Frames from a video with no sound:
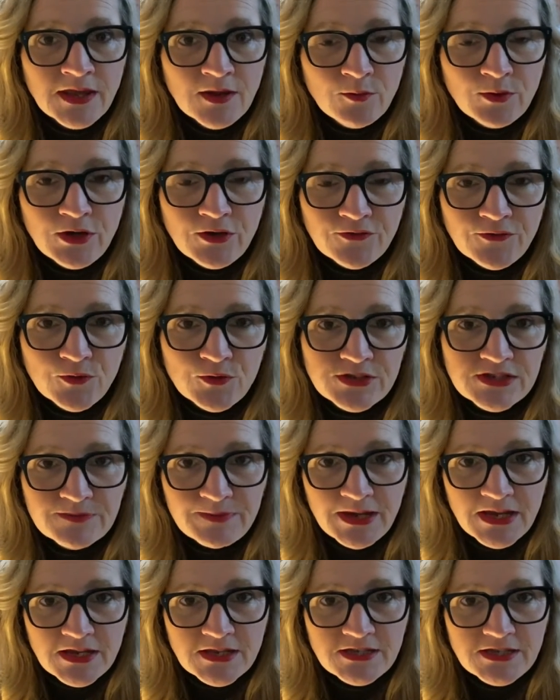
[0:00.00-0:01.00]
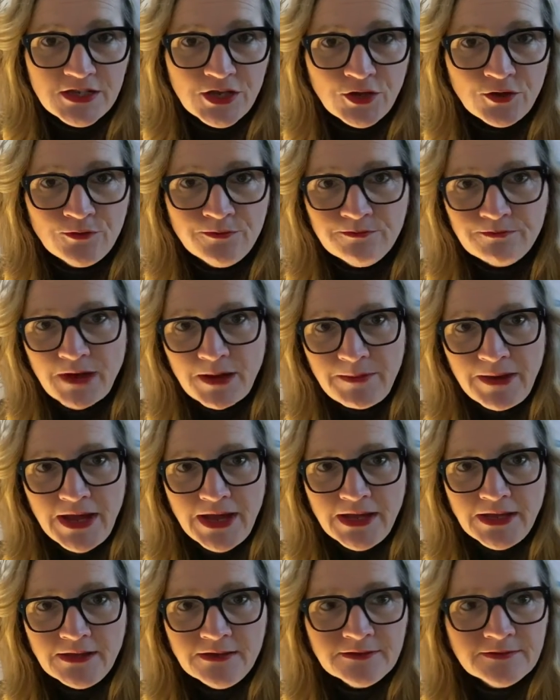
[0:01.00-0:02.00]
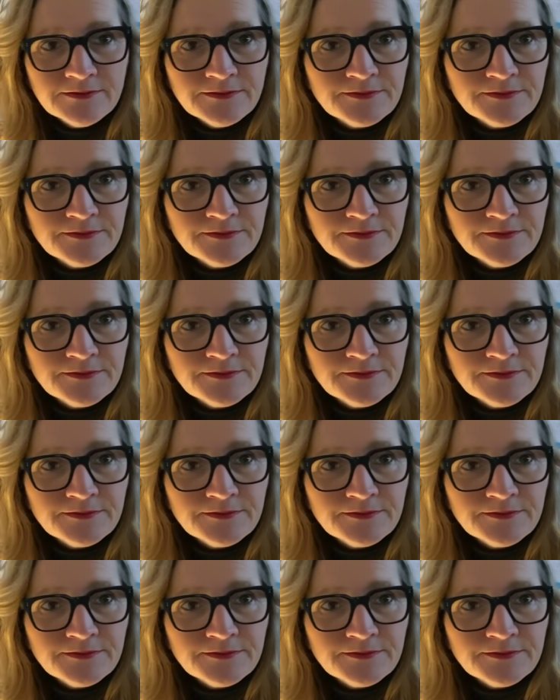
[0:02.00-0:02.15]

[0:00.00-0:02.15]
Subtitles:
We look forward to speaking to you. Bye bye.